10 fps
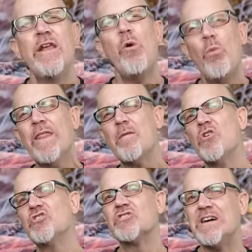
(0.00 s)
Now, one of the
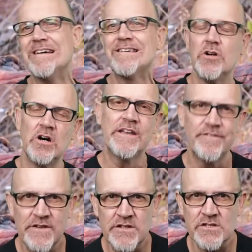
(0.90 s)
most iconic
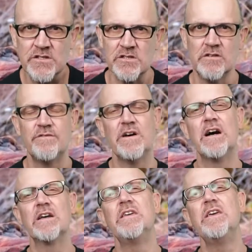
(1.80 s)
features of
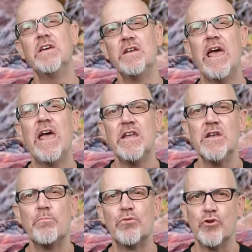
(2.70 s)
Archean and
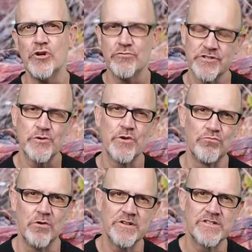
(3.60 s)
Proterozoic
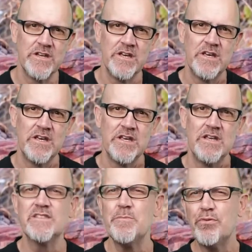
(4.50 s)
rocks
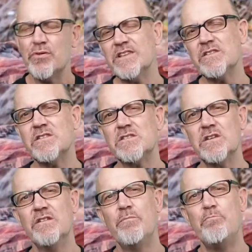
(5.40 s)
is the presence
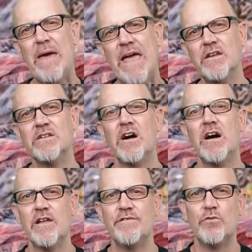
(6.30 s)
of banded
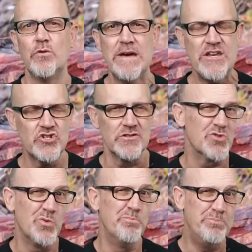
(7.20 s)
iron formations,
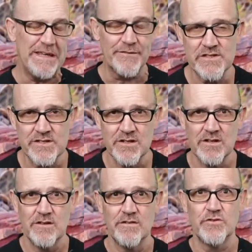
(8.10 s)
or BIFs
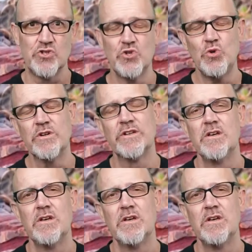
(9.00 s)
for short.